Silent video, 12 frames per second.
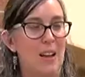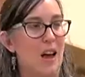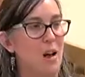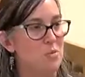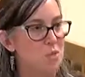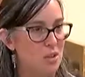
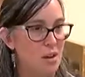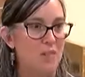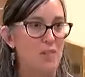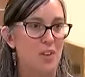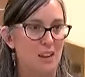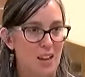I'm sure I'm
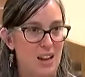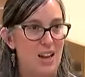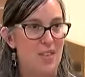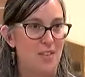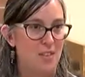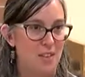forgetting
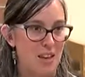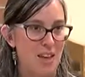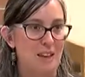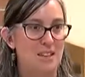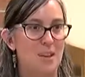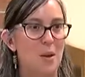other
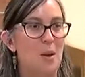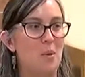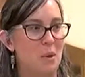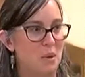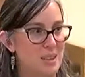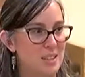things,
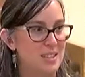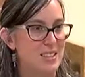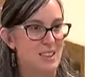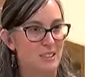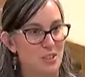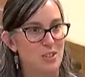but you can
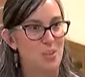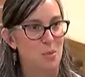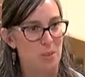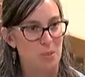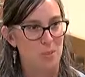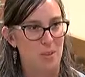see for 2
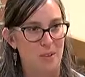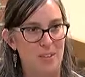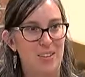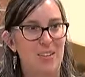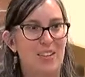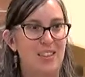people,
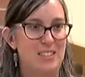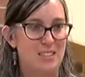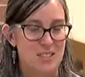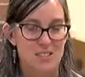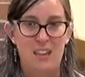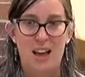
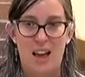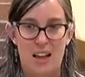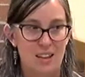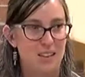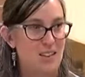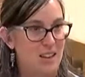just
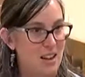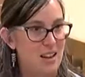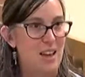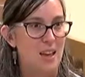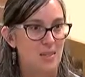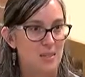that I
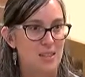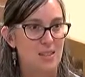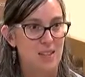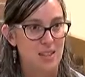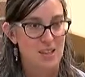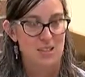named
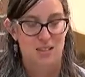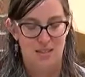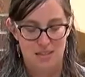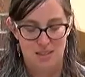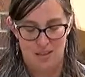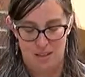is
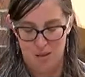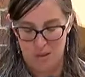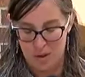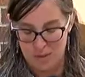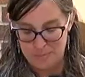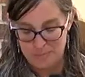a lot of
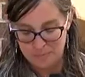work.